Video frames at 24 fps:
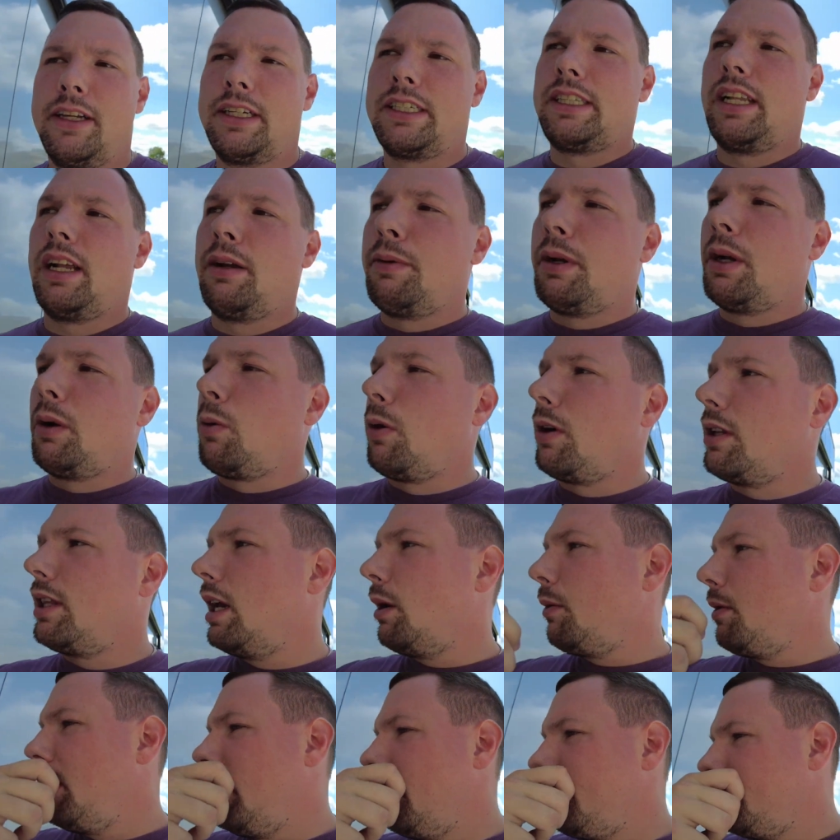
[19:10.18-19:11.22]
a little bit of work
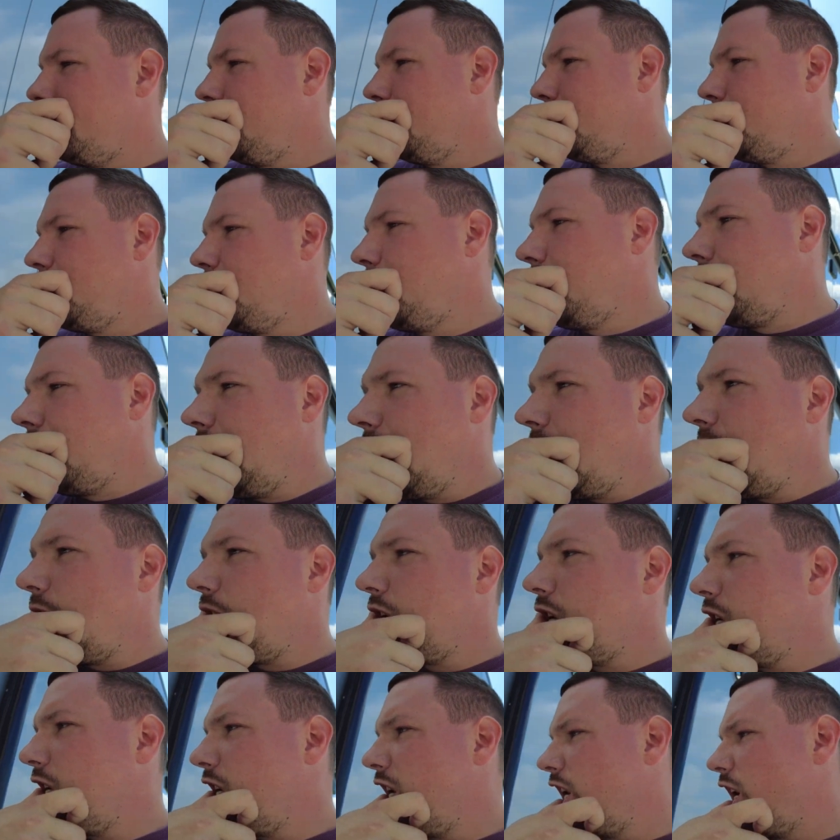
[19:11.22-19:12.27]
that we have to do to it
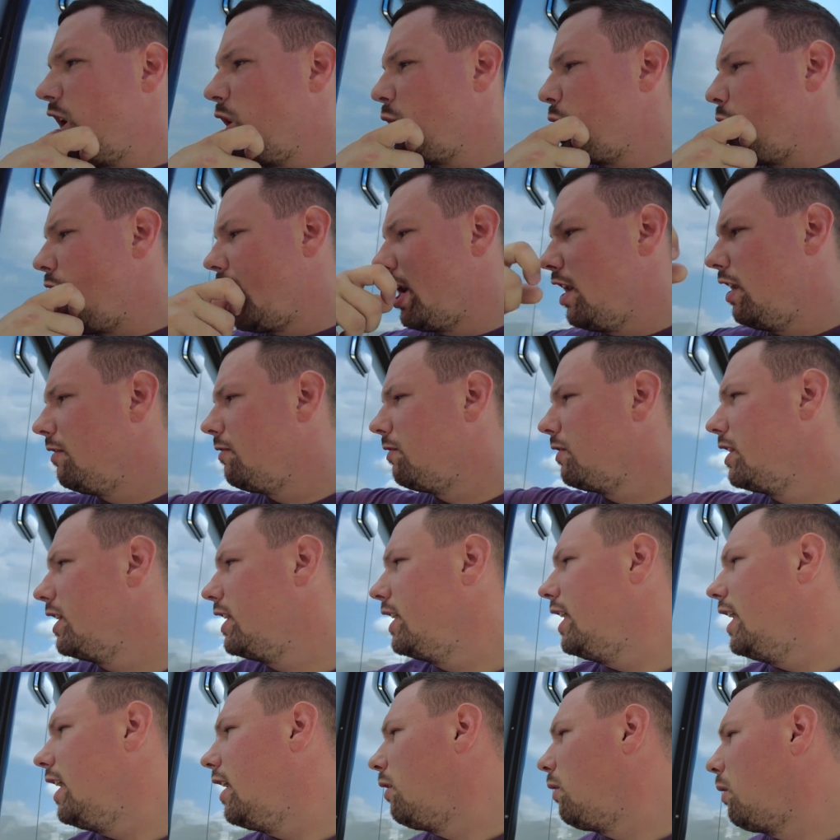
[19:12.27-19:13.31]
to get it ready for the
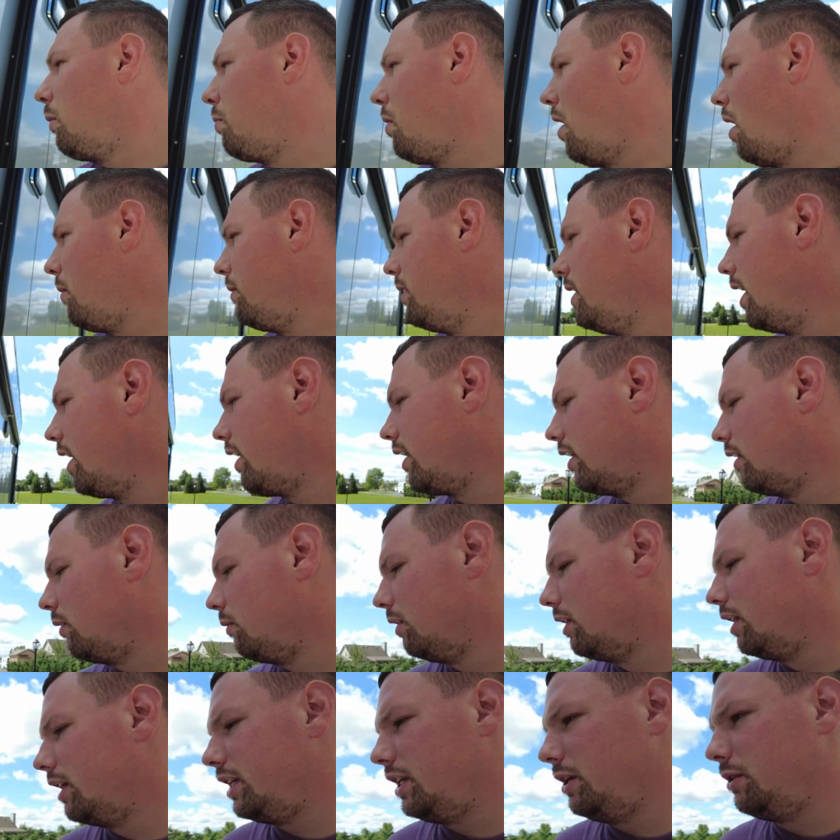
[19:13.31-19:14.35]
year. We're probably not going to
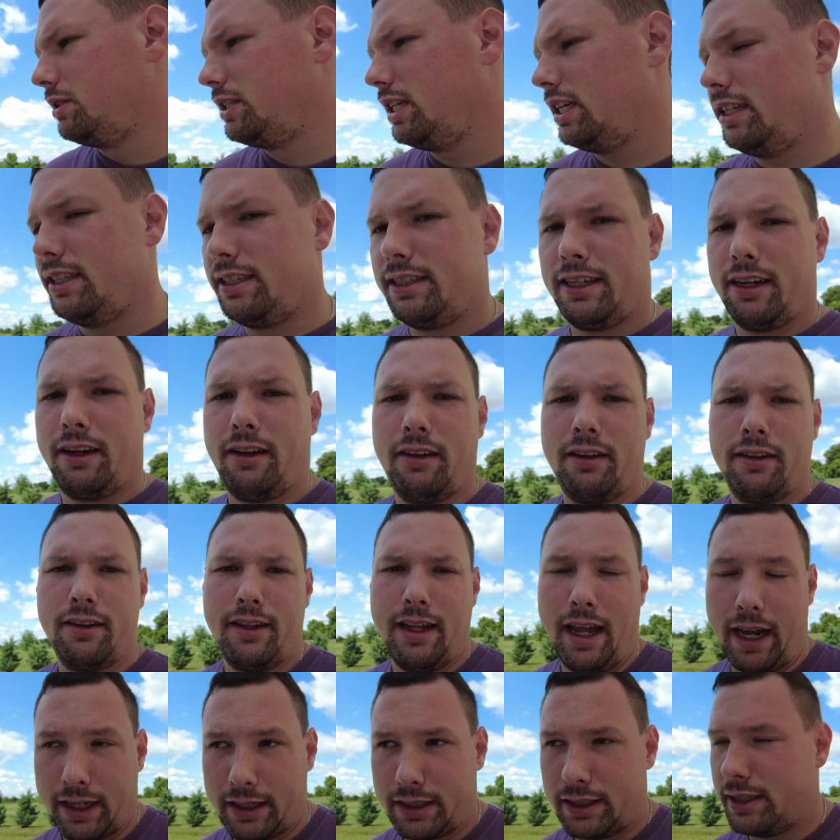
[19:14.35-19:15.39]
really use it until
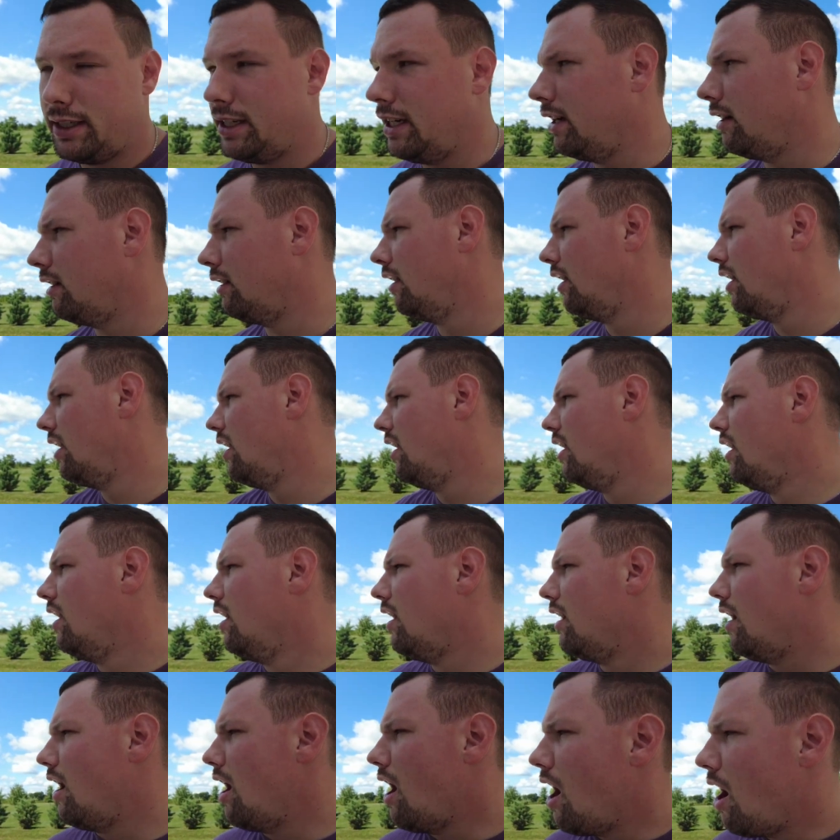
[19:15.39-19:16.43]
next year
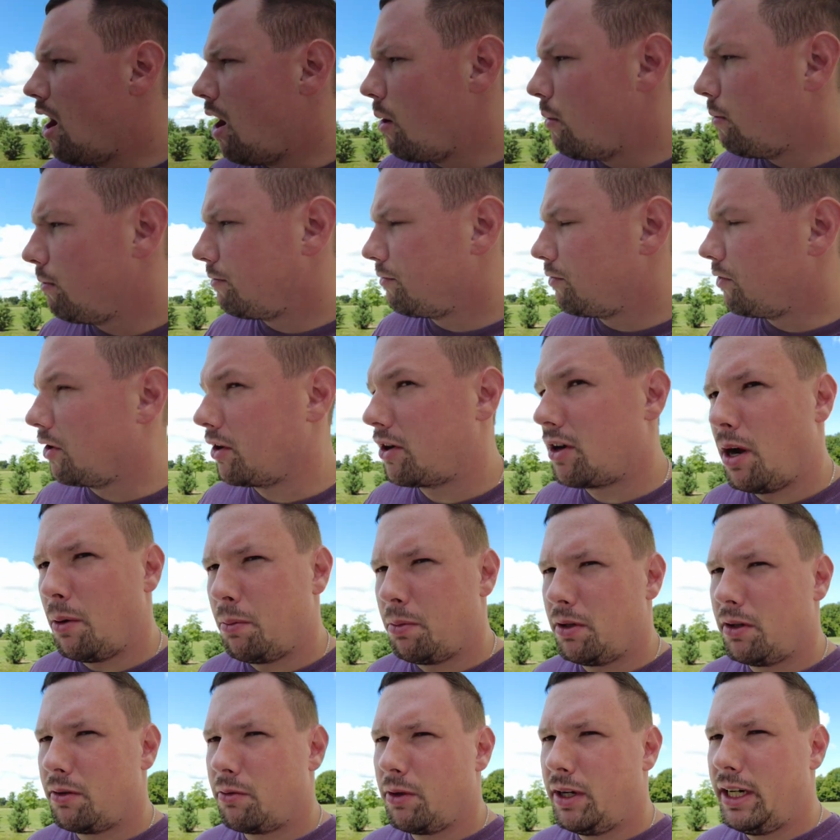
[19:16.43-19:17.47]
um, for a
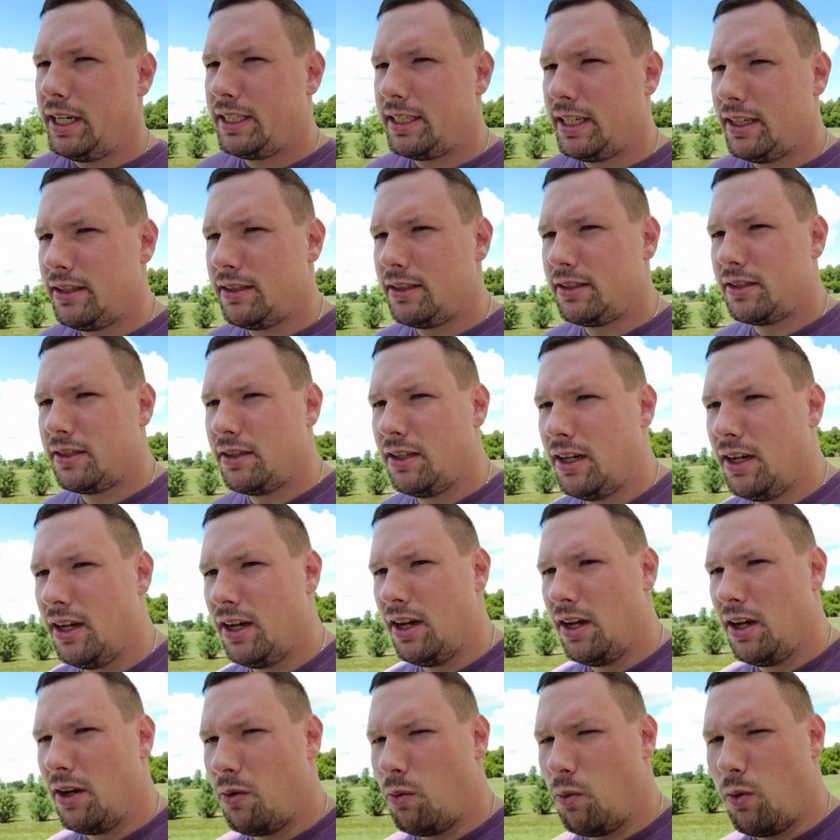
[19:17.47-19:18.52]
couple of reasons.
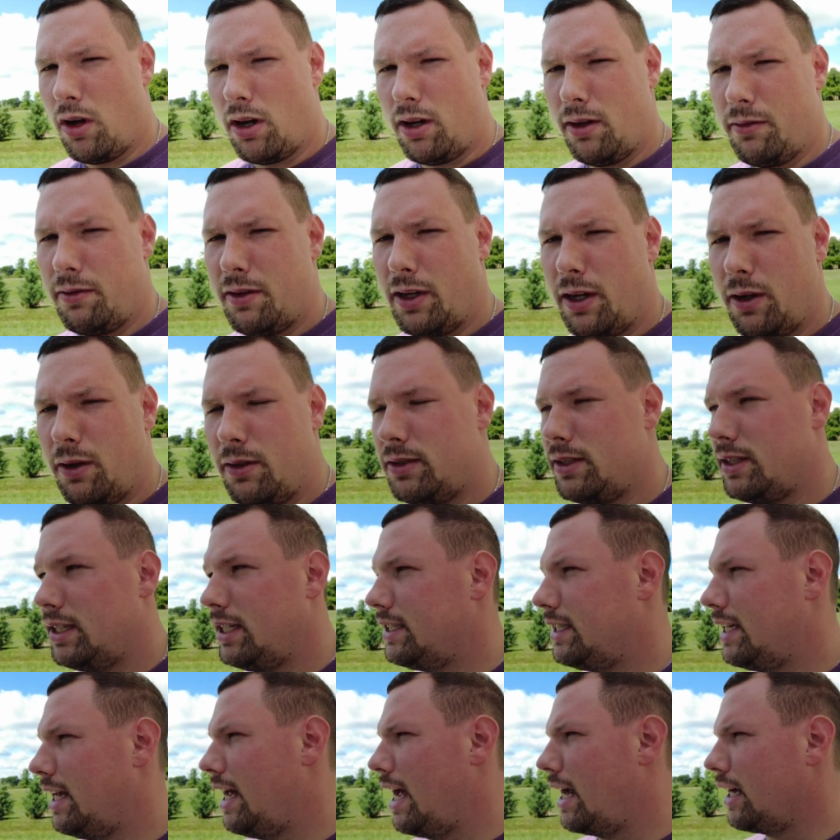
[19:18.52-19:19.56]
One of those
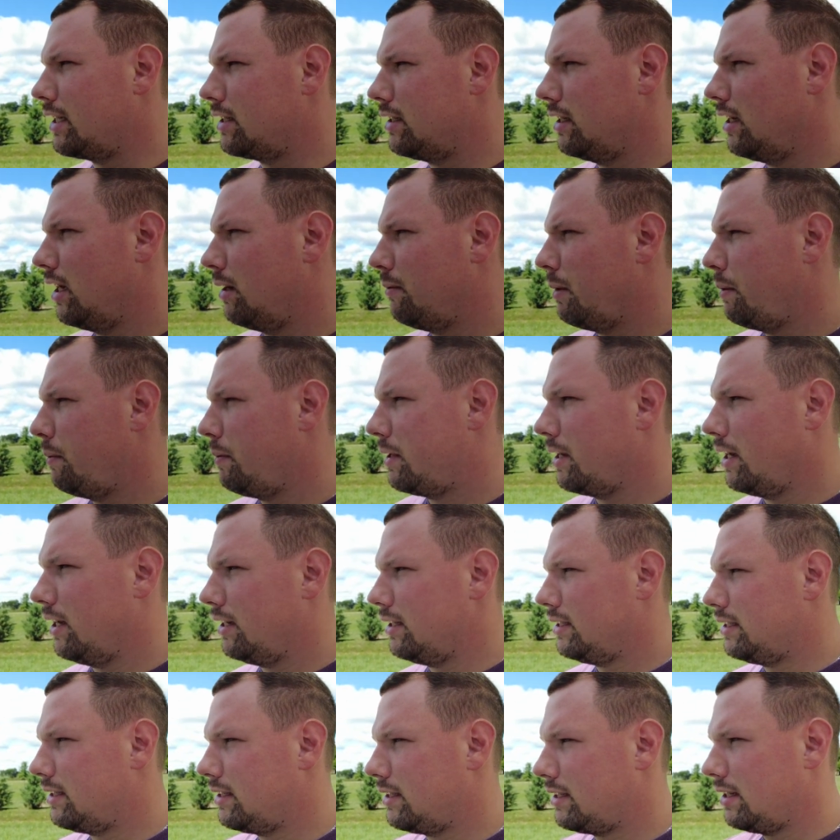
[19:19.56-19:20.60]
is actually going to be
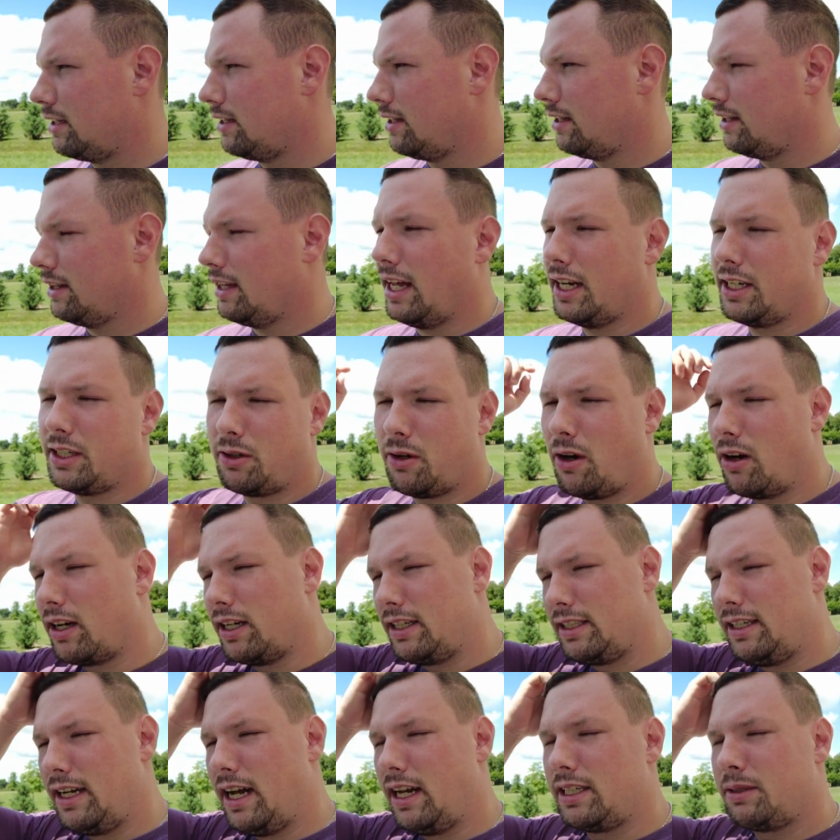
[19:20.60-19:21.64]
because that
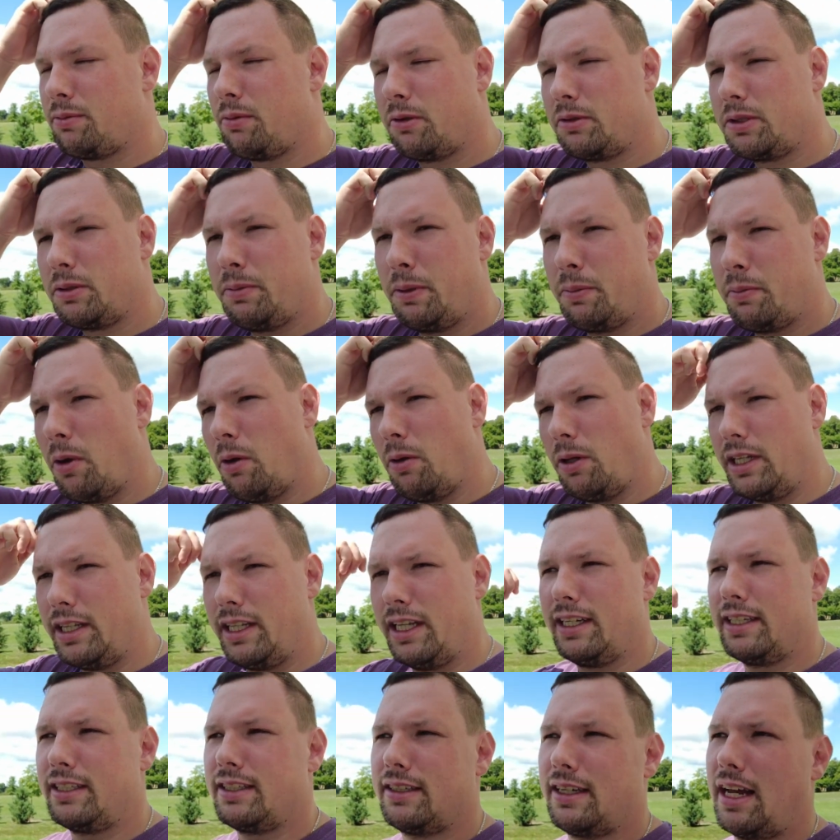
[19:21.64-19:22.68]
truck is not supposed to be pulling
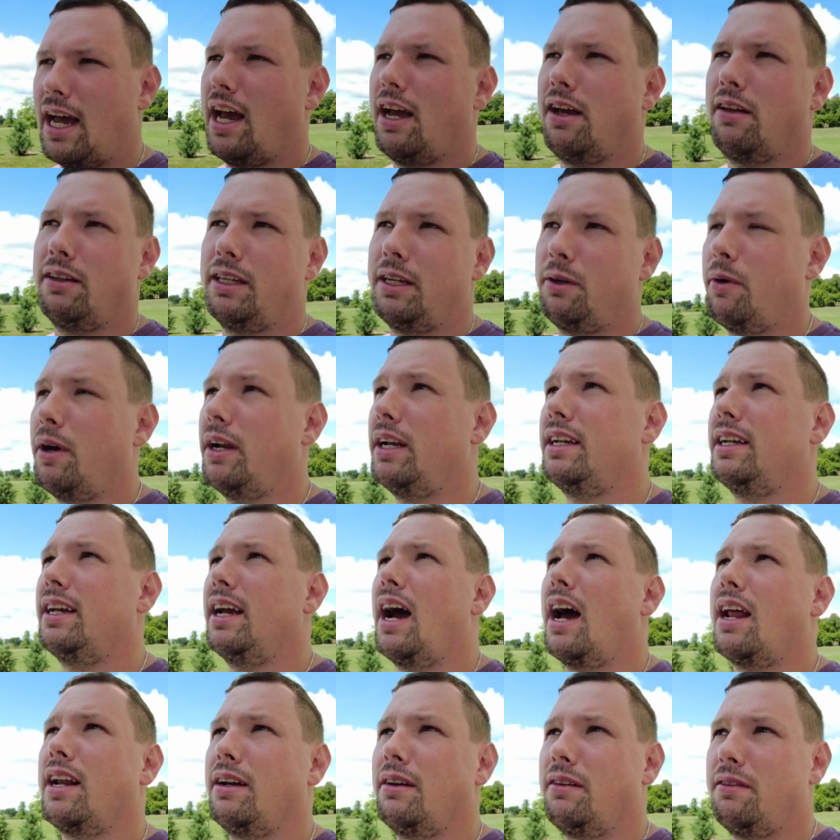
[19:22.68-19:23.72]
this. I only went and
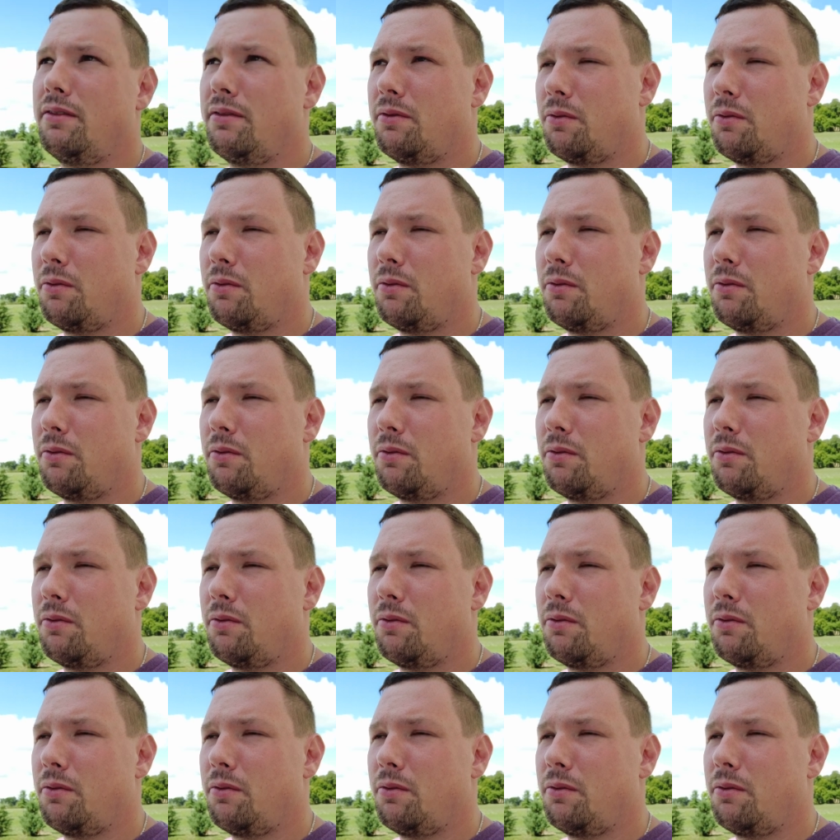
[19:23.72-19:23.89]
got it